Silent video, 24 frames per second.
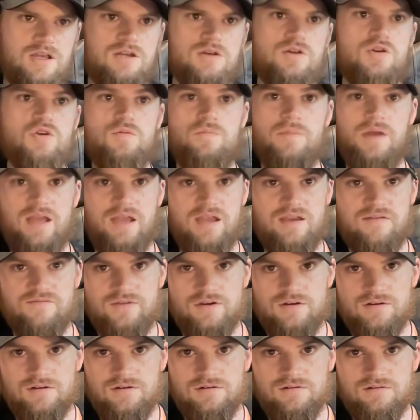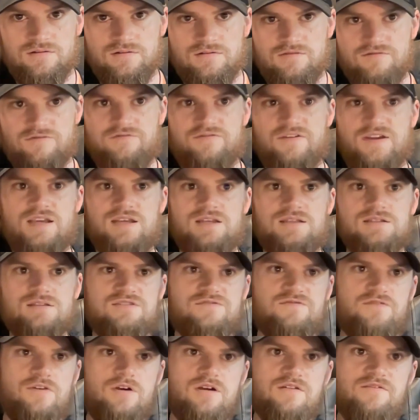new behavior fades
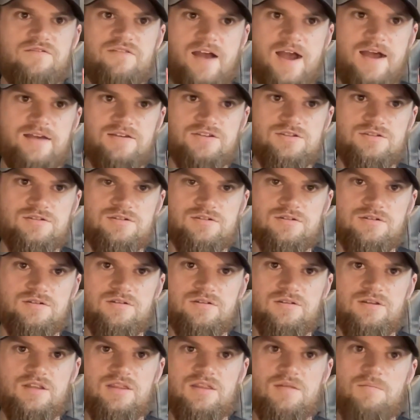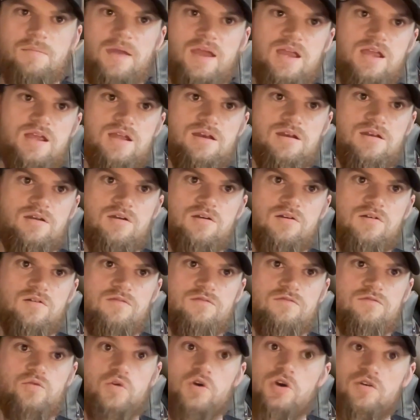far faster than the pain
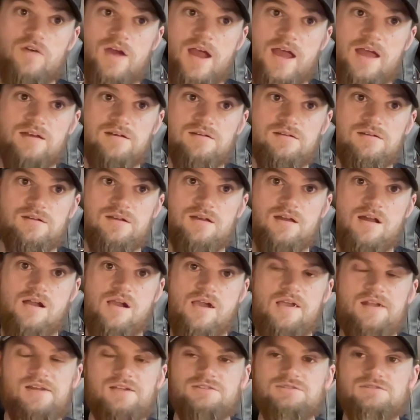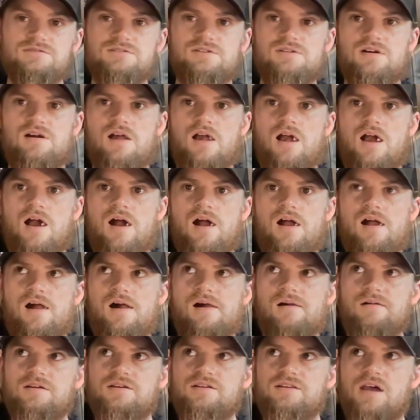of regret.
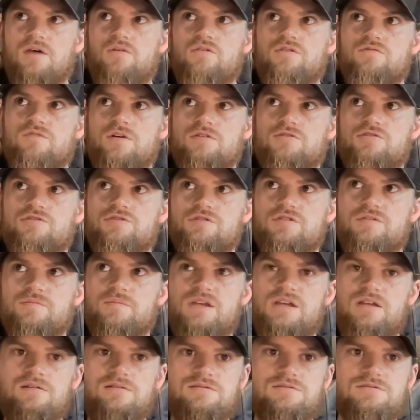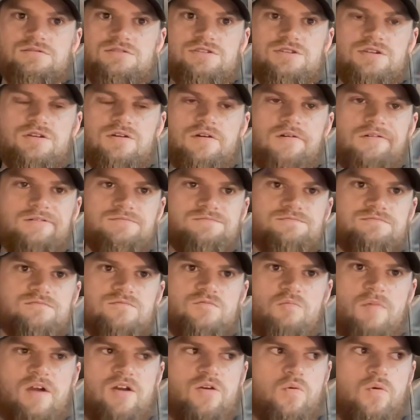That one rung true to me. So no
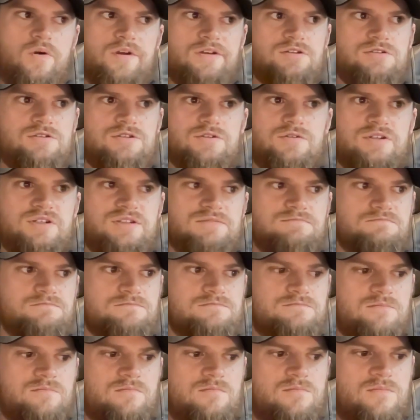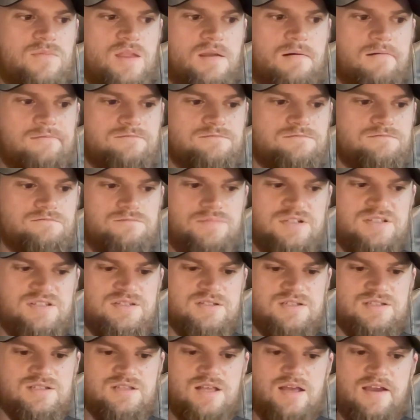matter what you're doing,
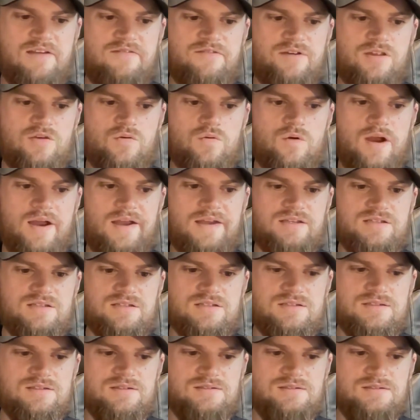business life, otherwise,